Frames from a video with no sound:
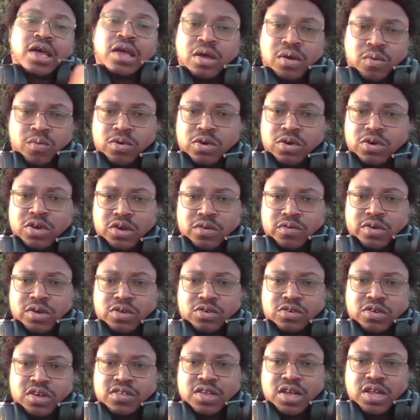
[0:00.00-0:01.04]
we'll, we'll
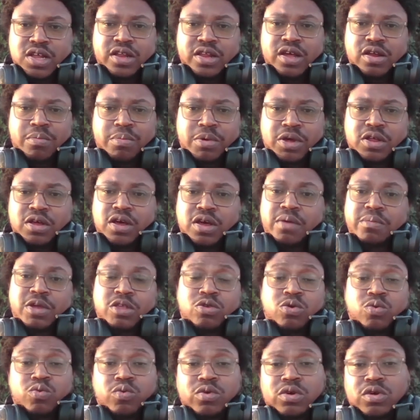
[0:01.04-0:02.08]
address that later. But I mean, the
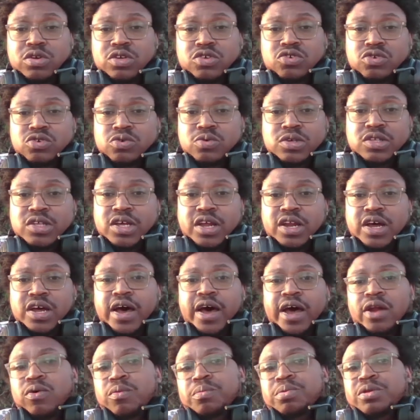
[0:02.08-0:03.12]
real issue is that I
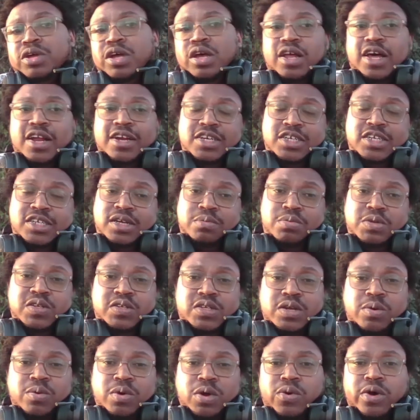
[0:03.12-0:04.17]
don't play a lot of champions
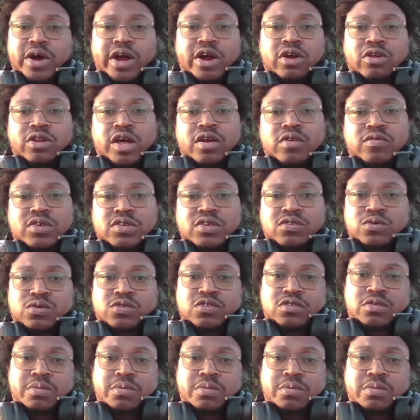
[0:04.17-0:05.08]
that require a lot of resources to